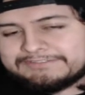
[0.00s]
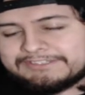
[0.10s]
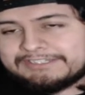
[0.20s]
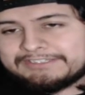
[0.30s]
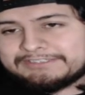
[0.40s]

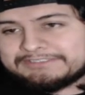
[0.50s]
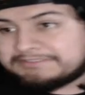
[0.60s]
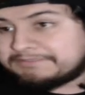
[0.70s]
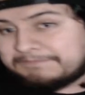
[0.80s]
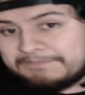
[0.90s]
and
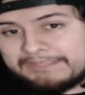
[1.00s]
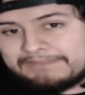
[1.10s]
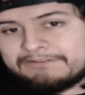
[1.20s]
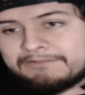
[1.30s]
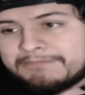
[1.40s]
they
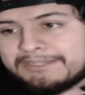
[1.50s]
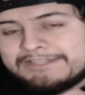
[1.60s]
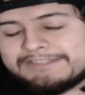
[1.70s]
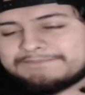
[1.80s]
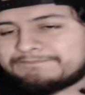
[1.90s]
admitted
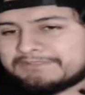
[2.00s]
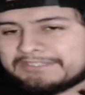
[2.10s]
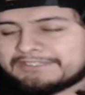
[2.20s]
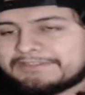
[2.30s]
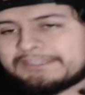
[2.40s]
it, and
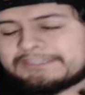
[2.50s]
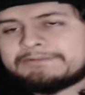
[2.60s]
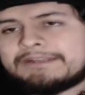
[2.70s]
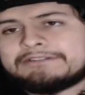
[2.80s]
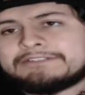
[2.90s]
that's how they get their
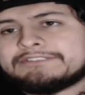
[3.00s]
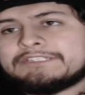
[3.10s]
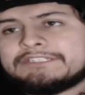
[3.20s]
powers.